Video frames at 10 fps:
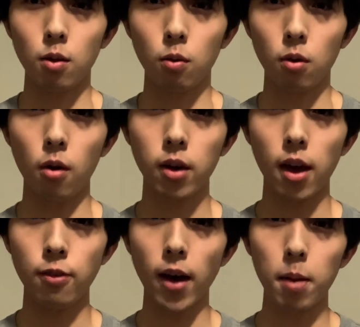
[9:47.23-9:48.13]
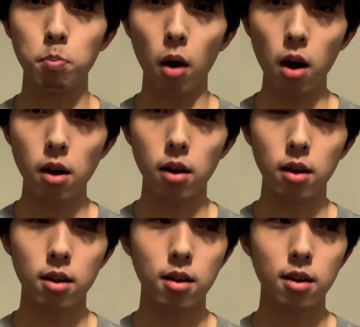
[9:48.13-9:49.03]
okay, a fat butt.
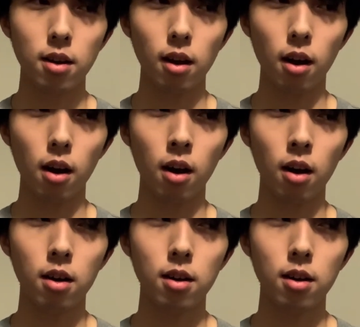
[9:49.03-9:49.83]
Uh,